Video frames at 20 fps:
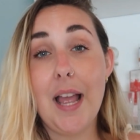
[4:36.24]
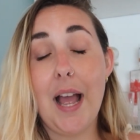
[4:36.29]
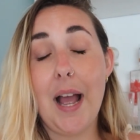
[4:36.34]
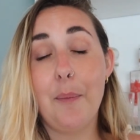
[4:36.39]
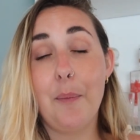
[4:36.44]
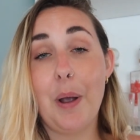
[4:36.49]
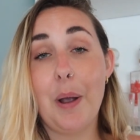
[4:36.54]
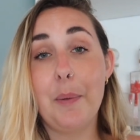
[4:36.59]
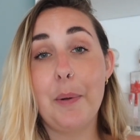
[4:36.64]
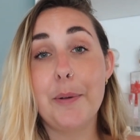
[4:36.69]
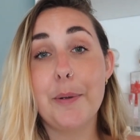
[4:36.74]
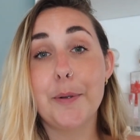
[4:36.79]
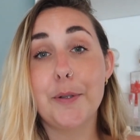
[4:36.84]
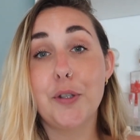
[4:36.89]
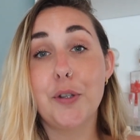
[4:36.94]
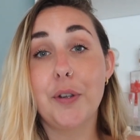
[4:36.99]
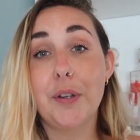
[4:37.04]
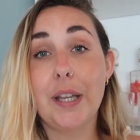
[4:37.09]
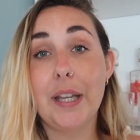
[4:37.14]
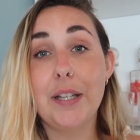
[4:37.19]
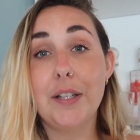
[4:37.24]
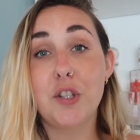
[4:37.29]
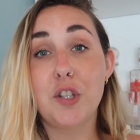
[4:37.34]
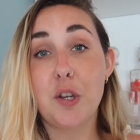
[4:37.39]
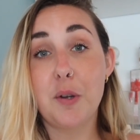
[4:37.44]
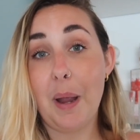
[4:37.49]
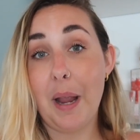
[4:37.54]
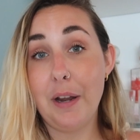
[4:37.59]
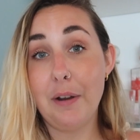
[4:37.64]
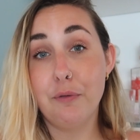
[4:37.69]
where we were took
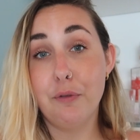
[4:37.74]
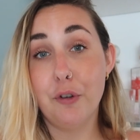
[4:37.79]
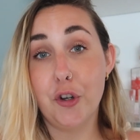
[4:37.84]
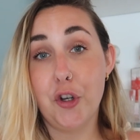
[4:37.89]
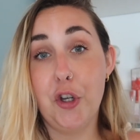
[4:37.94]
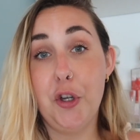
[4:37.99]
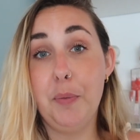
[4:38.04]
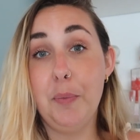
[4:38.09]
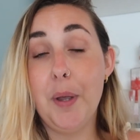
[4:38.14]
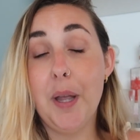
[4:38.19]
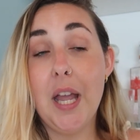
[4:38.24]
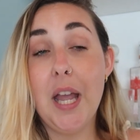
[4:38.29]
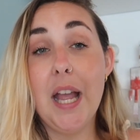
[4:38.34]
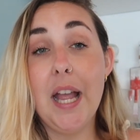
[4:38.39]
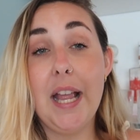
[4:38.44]
into a room.